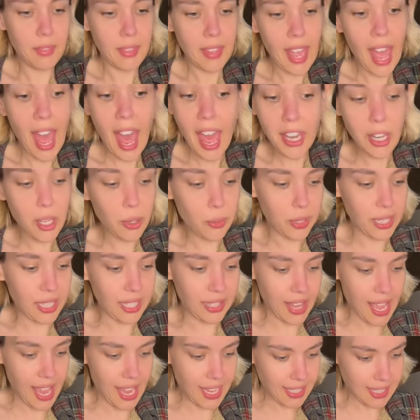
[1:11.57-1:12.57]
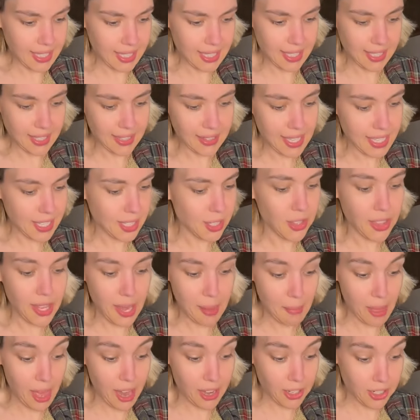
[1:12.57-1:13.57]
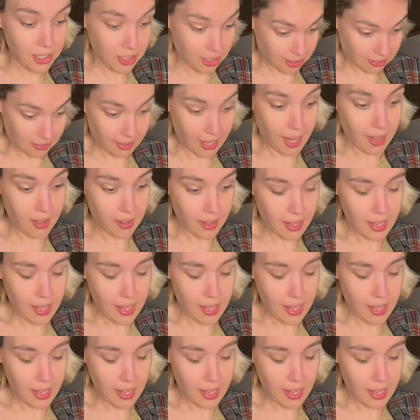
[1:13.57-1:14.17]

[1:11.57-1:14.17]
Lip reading: I know what he likes. That's all that matters, okay?